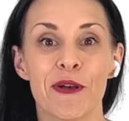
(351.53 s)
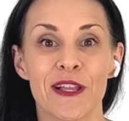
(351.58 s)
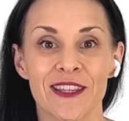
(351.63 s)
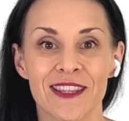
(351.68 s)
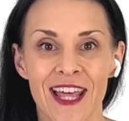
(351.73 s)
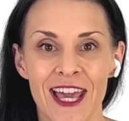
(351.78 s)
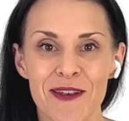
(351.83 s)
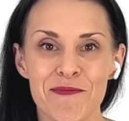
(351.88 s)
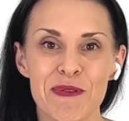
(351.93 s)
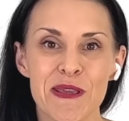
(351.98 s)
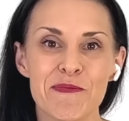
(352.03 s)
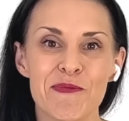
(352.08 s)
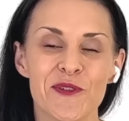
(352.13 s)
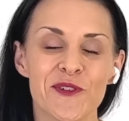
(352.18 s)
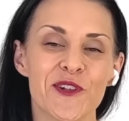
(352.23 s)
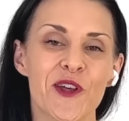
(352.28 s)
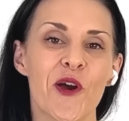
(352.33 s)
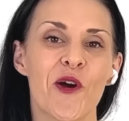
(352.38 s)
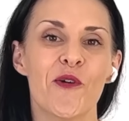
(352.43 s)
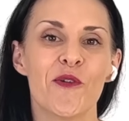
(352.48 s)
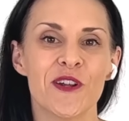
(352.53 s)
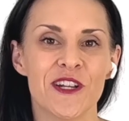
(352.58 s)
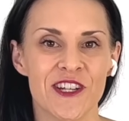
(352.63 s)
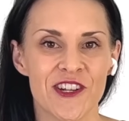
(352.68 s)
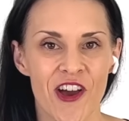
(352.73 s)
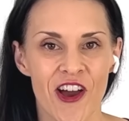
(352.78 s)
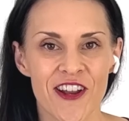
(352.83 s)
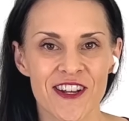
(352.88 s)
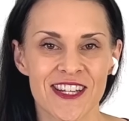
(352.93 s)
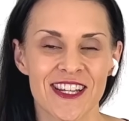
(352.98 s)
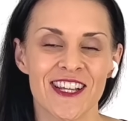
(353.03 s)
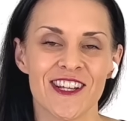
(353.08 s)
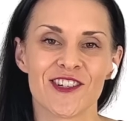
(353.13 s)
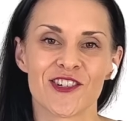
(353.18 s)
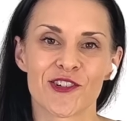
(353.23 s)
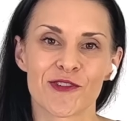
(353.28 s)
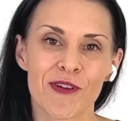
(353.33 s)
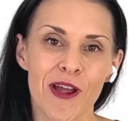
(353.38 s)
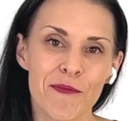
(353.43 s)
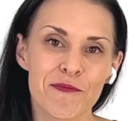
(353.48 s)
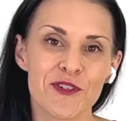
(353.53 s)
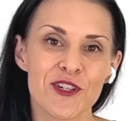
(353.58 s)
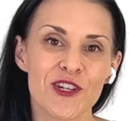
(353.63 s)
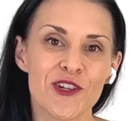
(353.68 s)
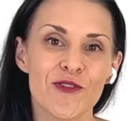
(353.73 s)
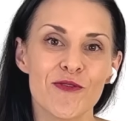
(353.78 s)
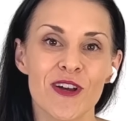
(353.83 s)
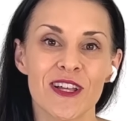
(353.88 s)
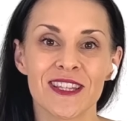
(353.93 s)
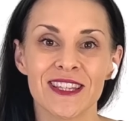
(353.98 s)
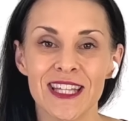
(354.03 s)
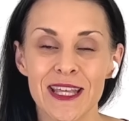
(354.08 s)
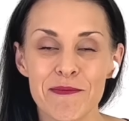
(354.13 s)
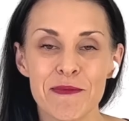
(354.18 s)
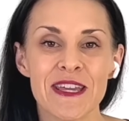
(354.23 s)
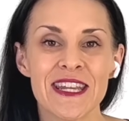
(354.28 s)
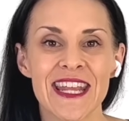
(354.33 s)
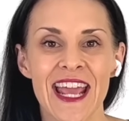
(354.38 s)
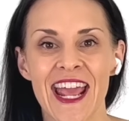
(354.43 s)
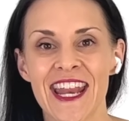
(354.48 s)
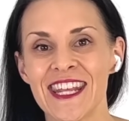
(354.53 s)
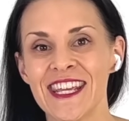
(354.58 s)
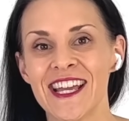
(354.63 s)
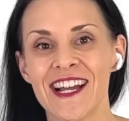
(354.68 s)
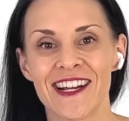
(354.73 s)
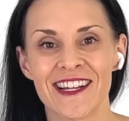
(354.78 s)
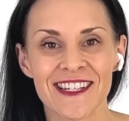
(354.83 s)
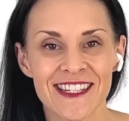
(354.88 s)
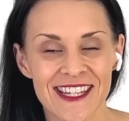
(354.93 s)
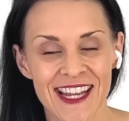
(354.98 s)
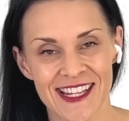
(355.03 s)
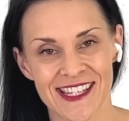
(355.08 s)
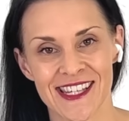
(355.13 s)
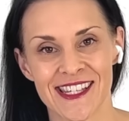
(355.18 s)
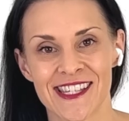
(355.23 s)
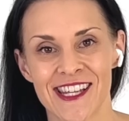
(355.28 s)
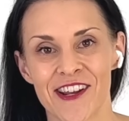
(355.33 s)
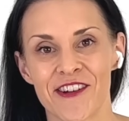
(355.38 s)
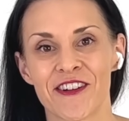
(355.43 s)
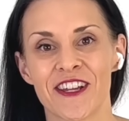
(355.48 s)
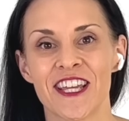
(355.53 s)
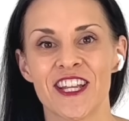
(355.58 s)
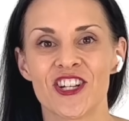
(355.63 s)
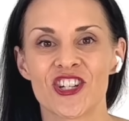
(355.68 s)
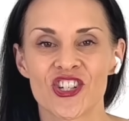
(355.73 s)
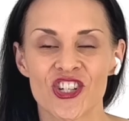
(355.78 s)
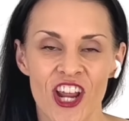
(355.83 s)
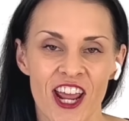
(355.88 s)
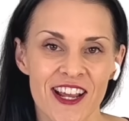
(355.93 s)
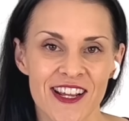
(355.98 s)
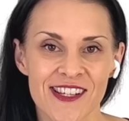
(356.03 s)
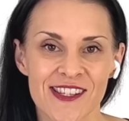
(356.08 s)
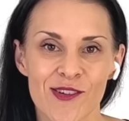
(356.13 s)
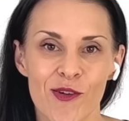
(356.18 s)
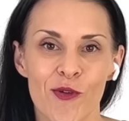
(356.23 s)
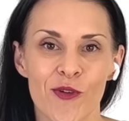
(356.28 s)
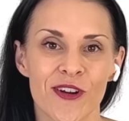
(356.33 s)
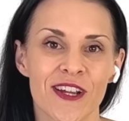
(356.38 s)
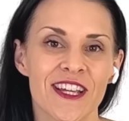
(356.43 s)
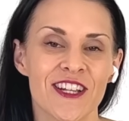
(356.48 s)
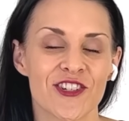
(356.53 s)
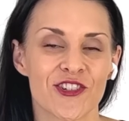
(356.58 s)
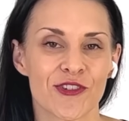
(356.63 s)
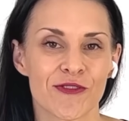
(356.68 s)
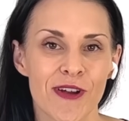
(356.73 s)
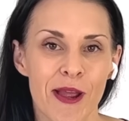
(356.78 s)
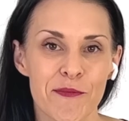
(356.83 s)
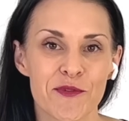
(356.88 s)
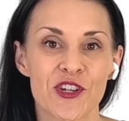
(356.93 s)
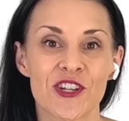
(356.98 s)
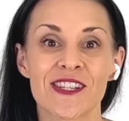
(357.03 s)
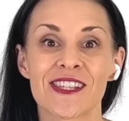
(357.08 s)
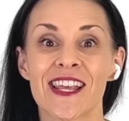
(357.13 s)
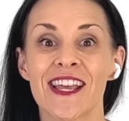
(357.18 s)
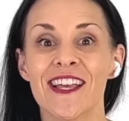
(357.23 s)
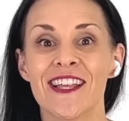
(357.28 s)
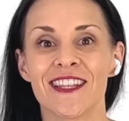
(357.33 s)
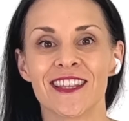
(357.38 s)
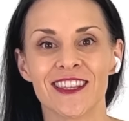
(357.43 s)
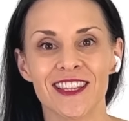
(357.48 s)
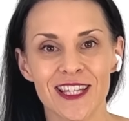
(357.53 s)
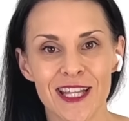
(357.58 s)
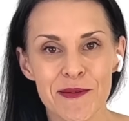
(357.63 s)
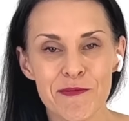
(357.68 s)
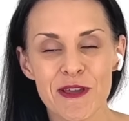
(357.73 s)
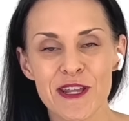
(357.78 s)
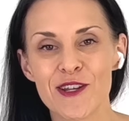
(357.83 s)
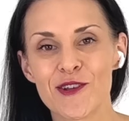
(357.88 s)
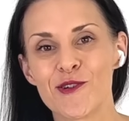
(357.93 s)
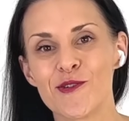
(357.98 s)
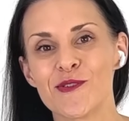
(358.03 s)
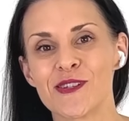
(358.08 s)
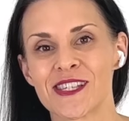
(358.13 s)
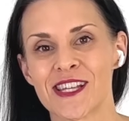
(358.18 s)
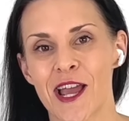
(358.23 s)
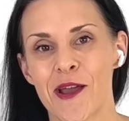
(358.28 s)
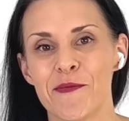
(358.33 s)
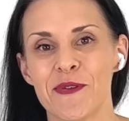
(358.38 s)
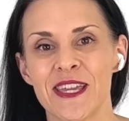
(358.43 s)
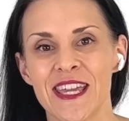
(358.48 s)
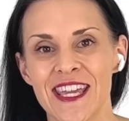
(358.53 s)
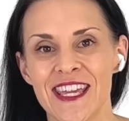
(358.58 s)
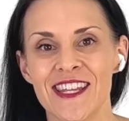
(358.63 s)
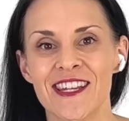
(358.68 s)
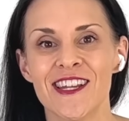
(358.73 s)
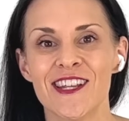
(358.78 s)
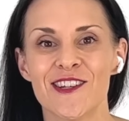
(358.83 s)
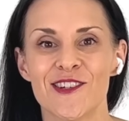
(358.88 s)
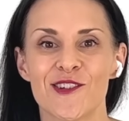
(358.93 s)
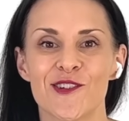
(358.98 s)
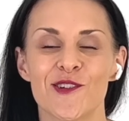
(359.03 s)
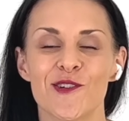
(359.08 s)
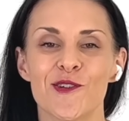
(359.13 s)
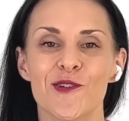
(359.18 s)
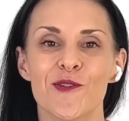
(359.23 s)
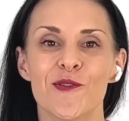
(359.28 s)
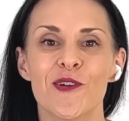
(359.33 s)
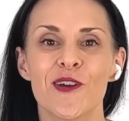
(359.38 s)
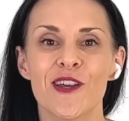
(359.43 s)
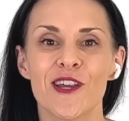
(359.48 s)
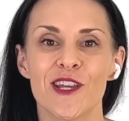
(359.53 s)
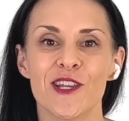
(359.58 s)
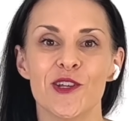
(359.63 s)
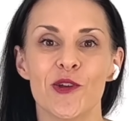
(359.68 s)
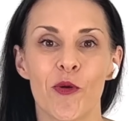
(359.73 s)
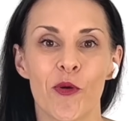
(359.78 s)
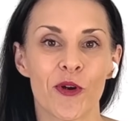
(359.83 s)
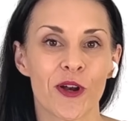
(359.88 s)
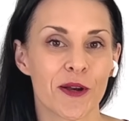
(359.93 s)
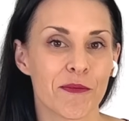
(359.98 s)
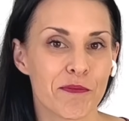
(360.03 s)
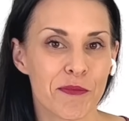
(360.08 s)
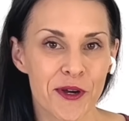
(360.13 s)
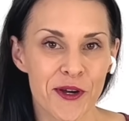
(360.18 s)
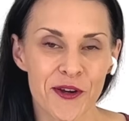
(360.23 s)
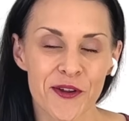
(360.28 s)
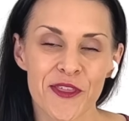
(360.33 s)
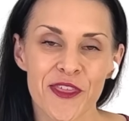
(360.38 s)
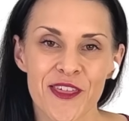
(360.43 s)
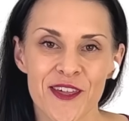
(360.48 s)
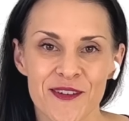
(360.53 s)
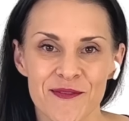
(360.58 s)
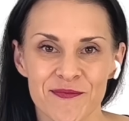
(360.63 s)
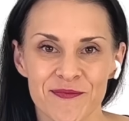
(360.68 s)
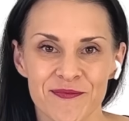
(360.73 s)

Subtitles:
let people know not to interrupt you, limit any unnecessary checks or interruptions, limit who is coming in to your birth.